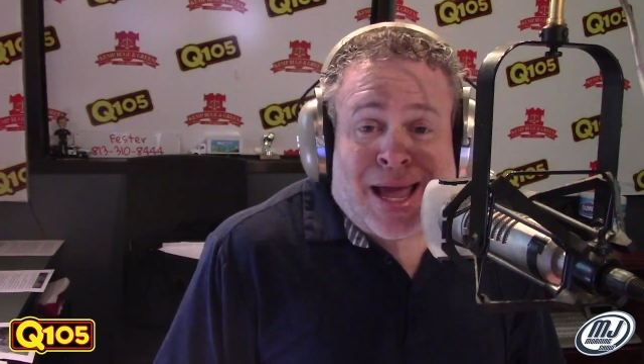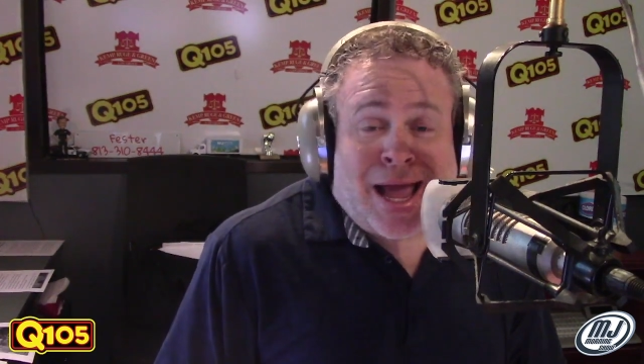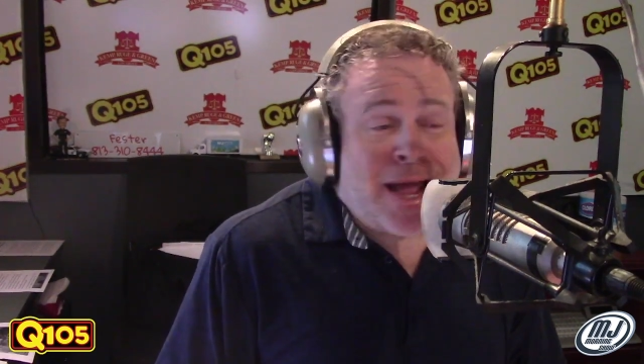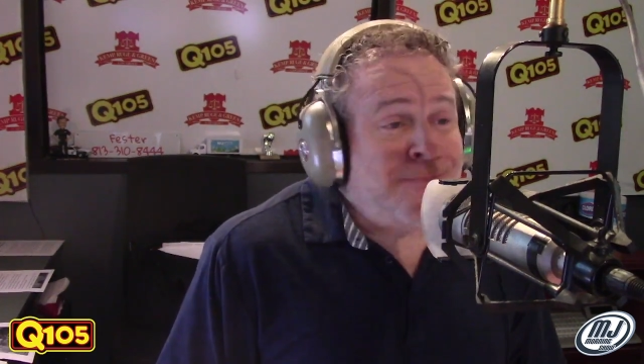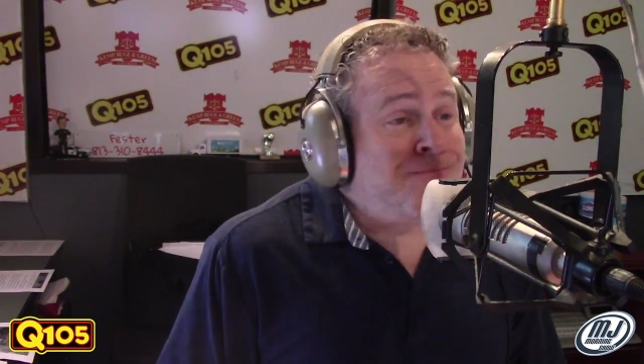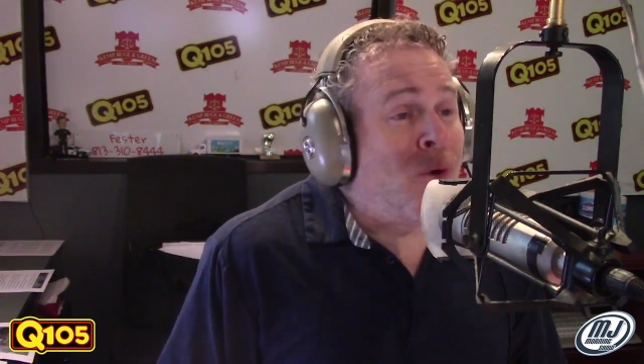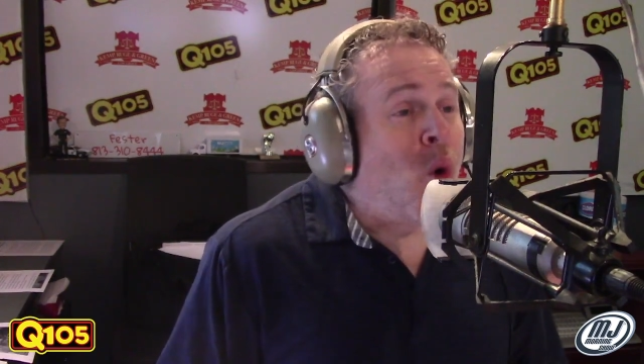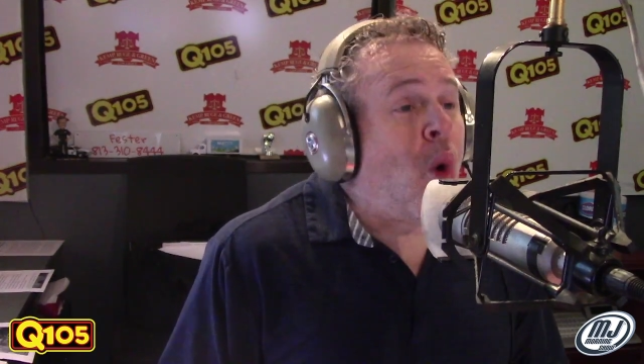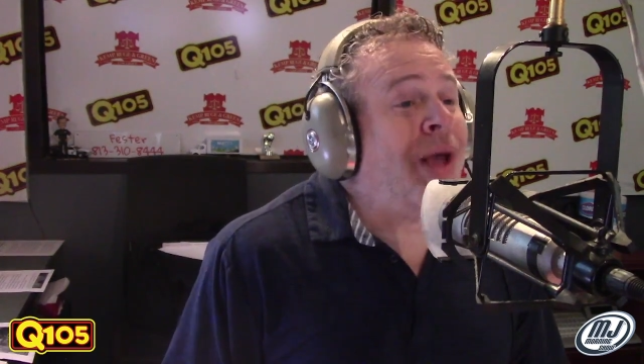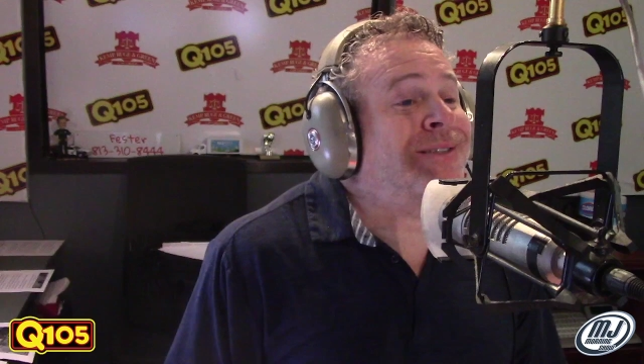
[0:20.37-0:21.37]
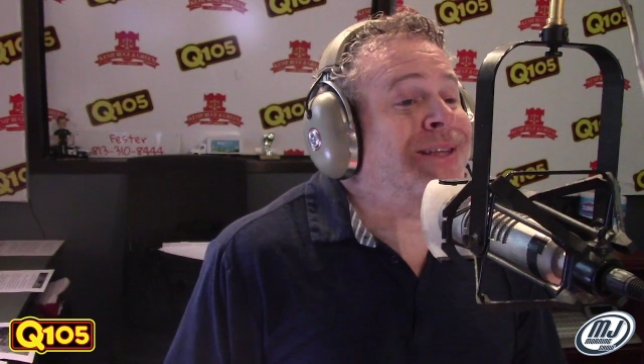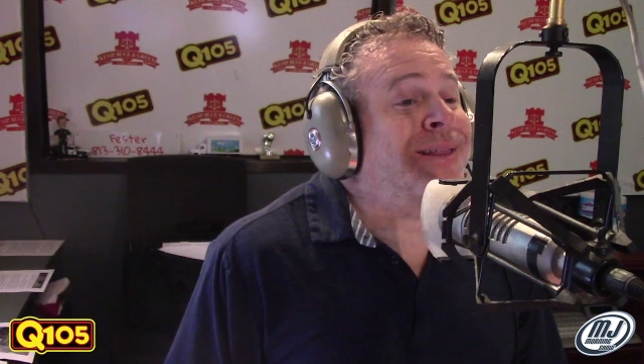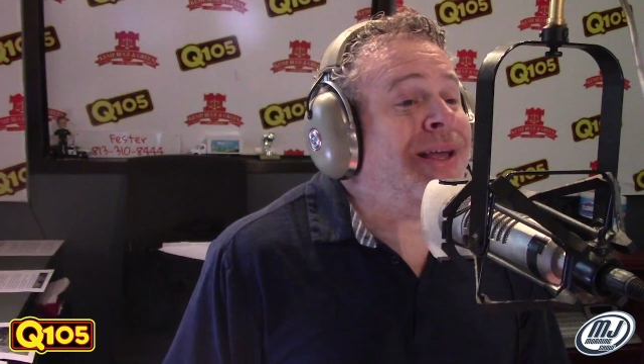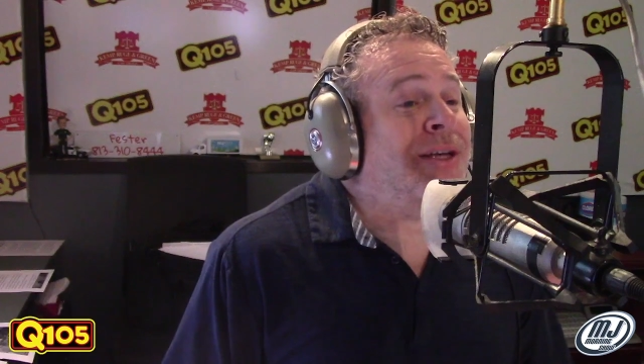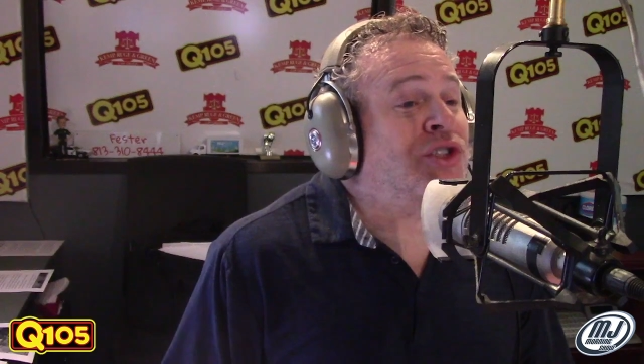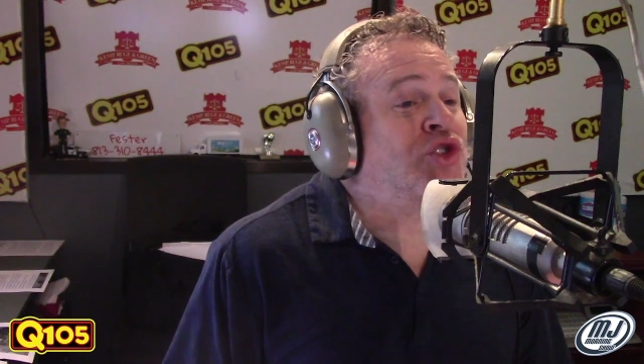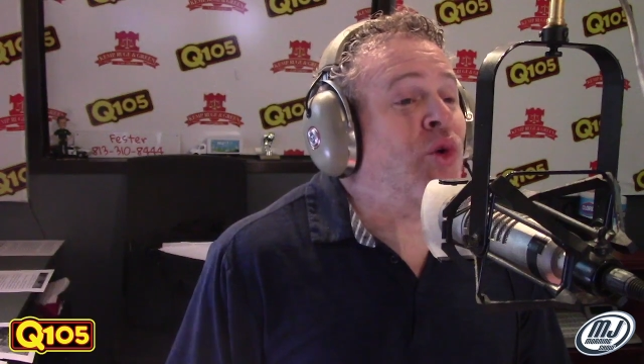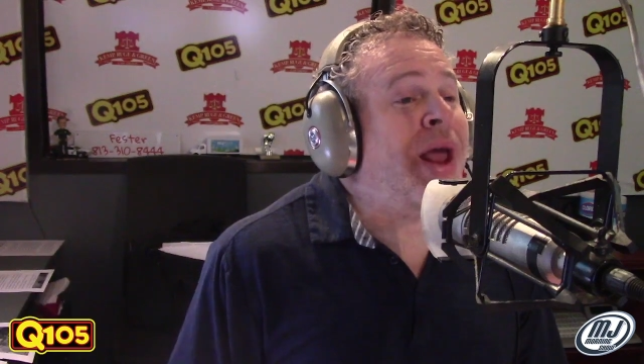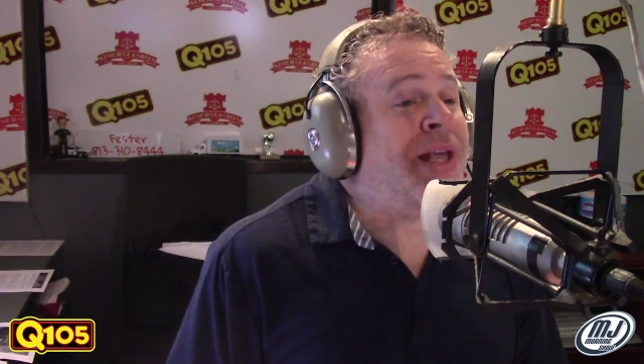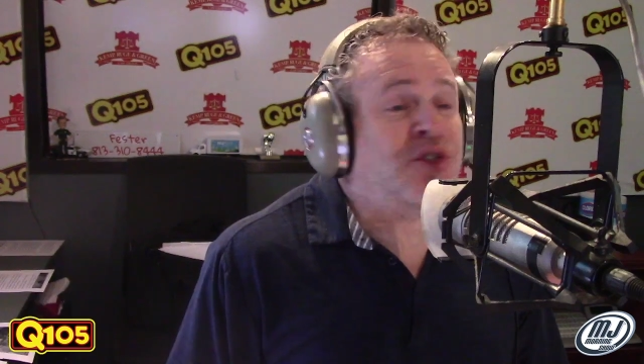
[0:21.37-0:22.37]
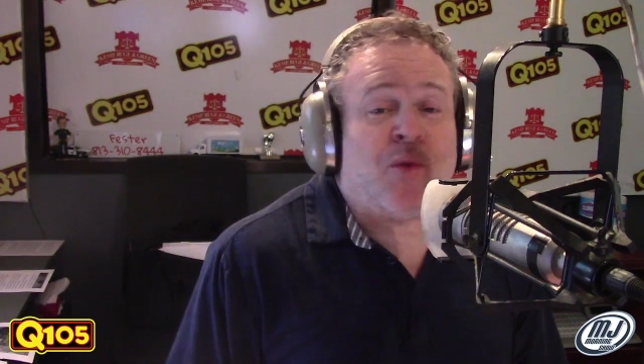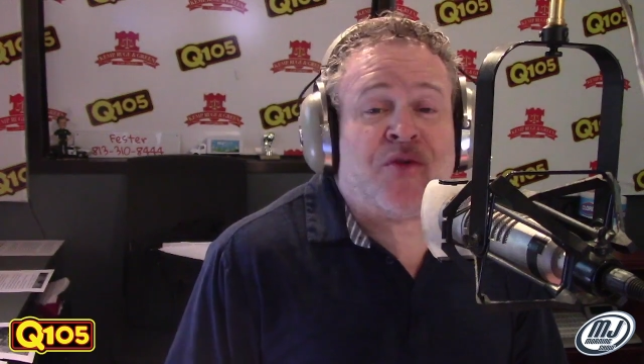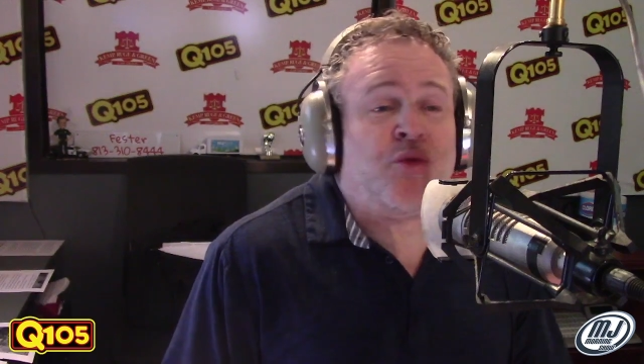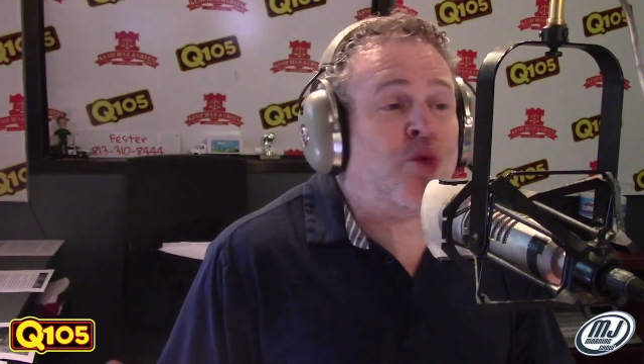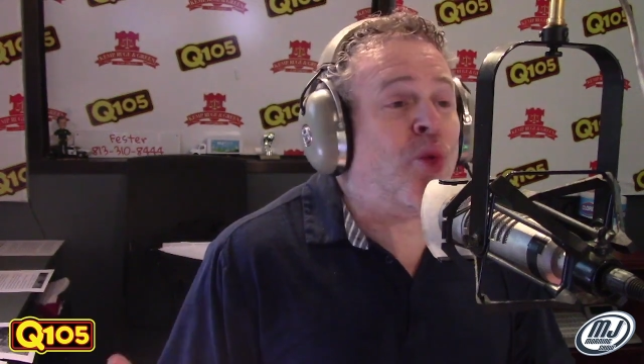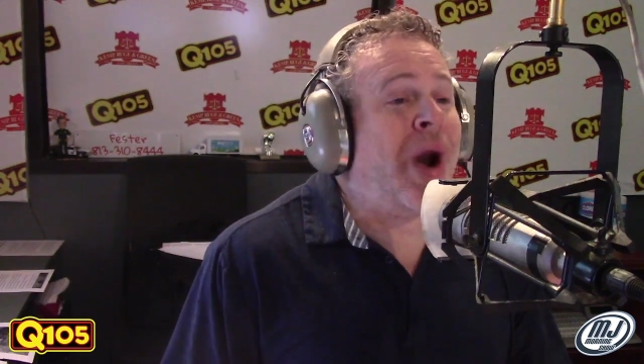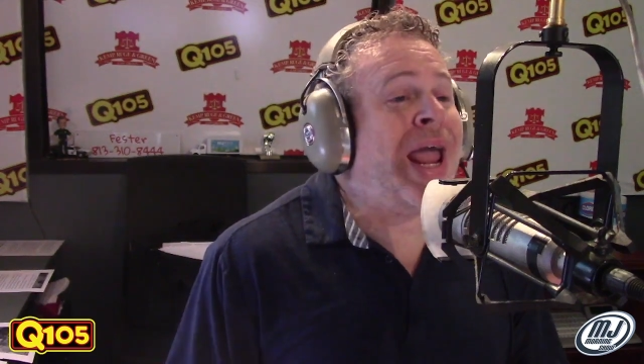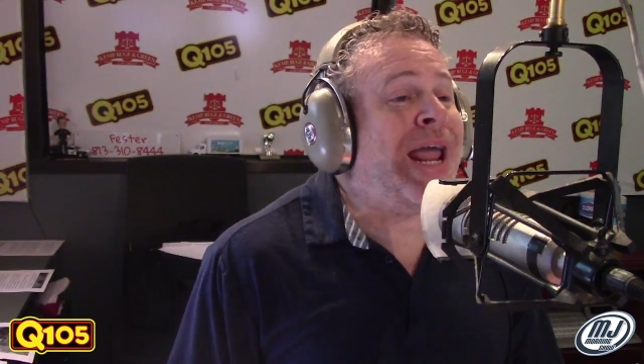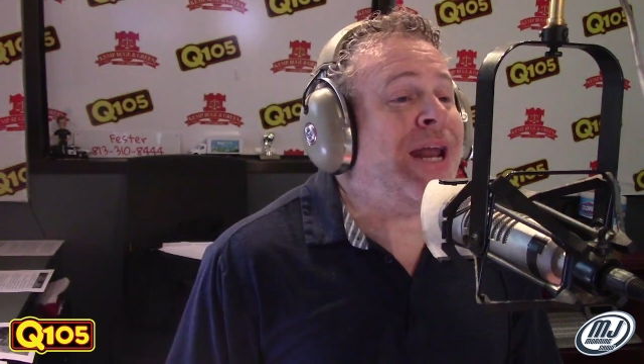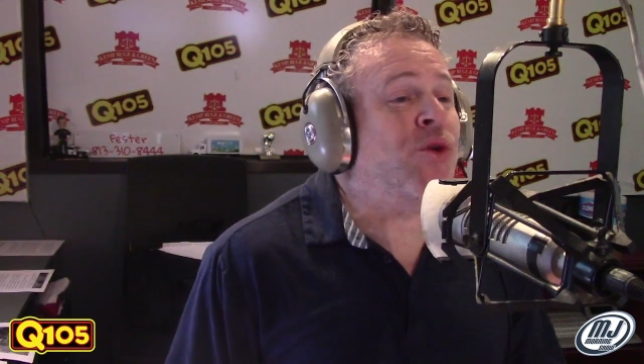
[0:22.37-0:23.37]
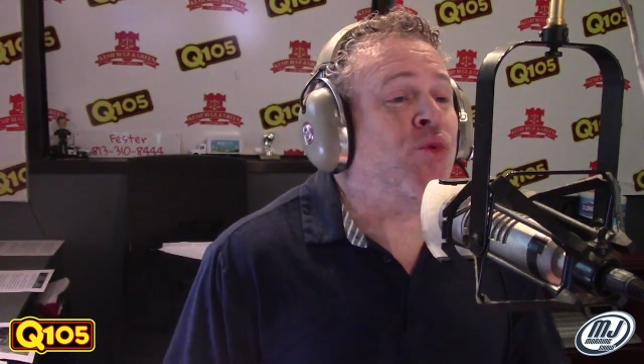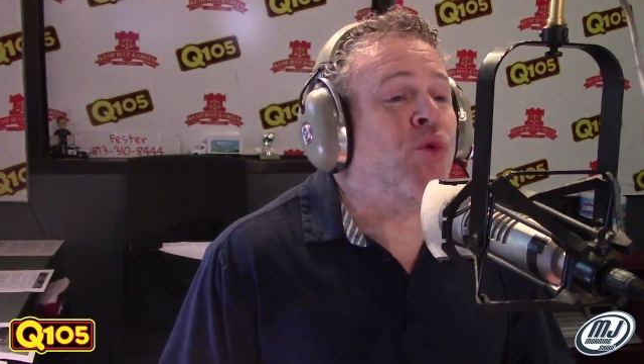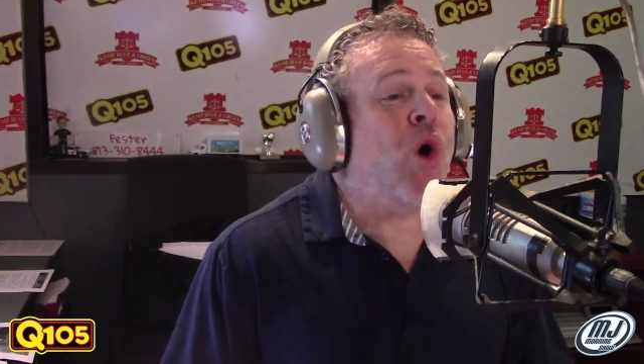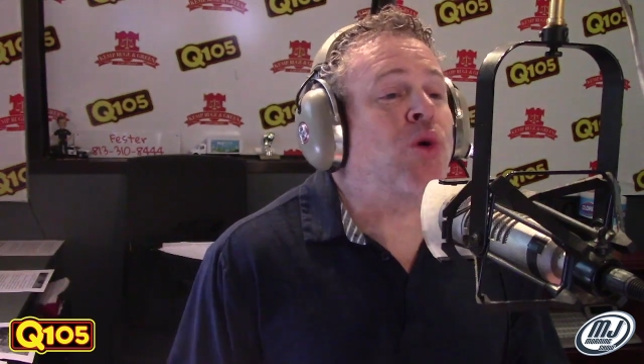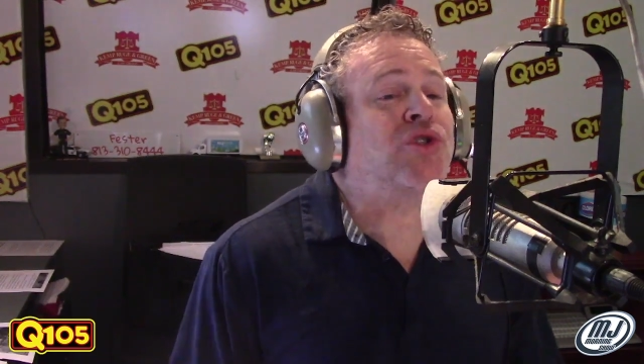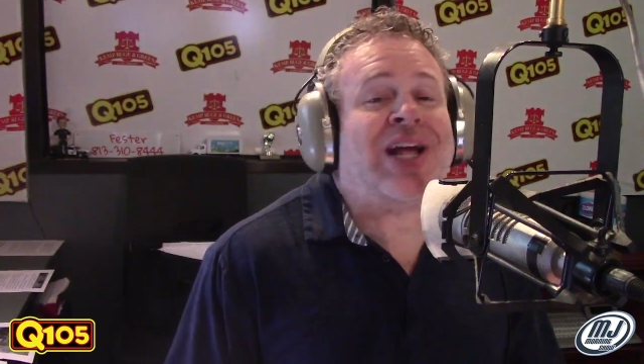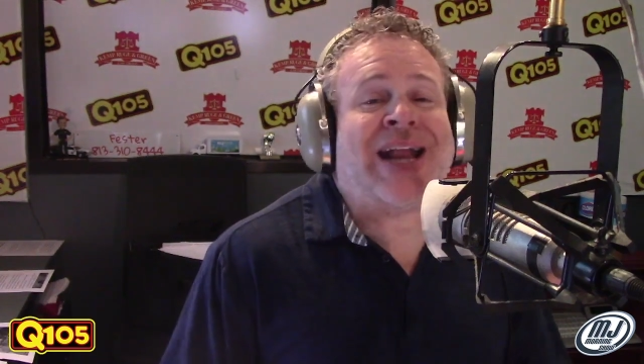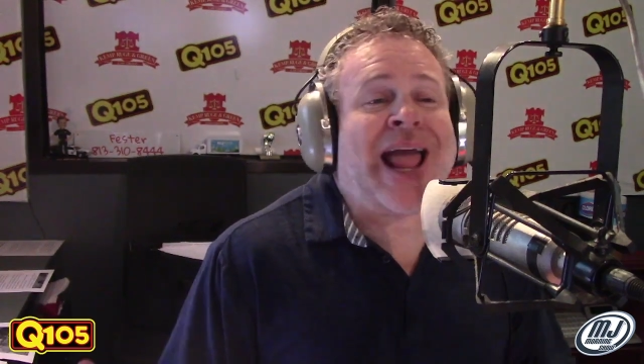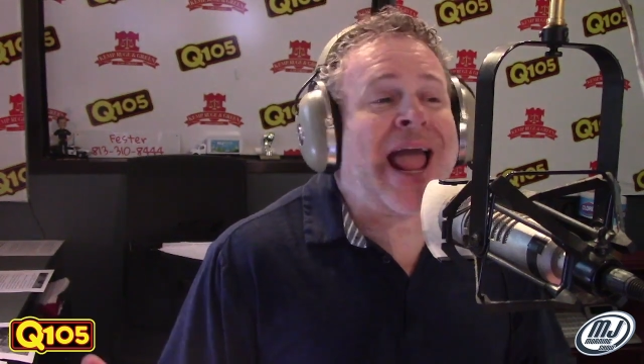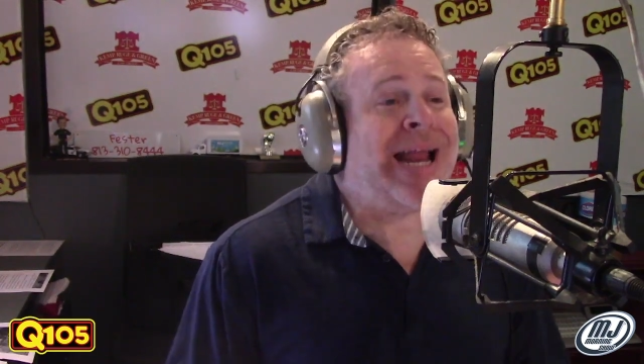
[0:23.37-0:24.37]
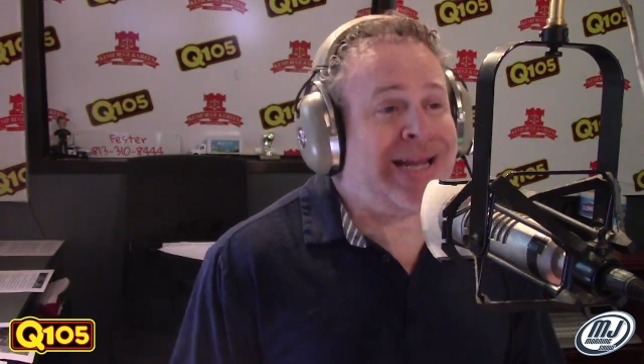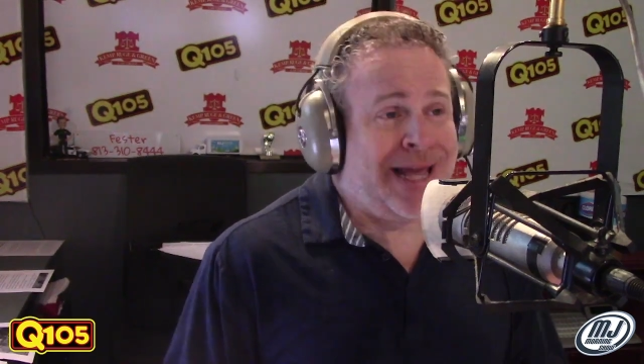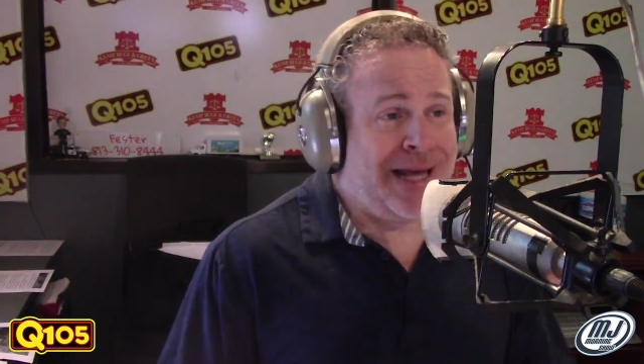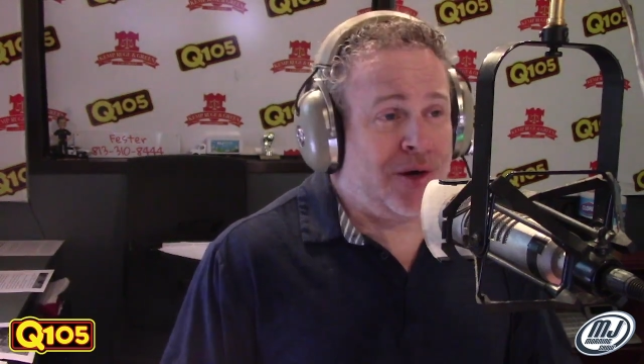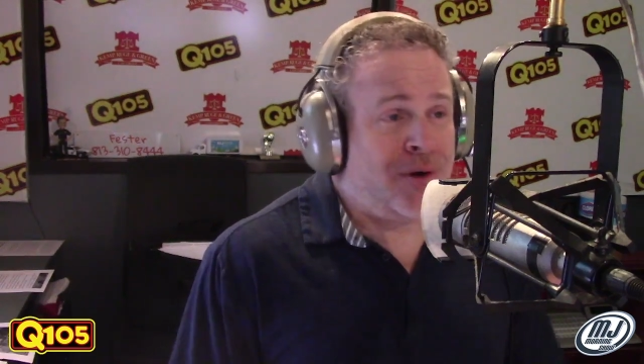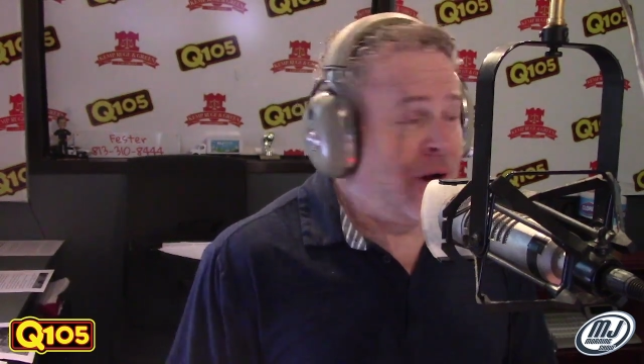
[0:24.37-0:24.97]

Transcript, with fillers: and poisoned his drinks with Raid, Roach, and Ant Killer.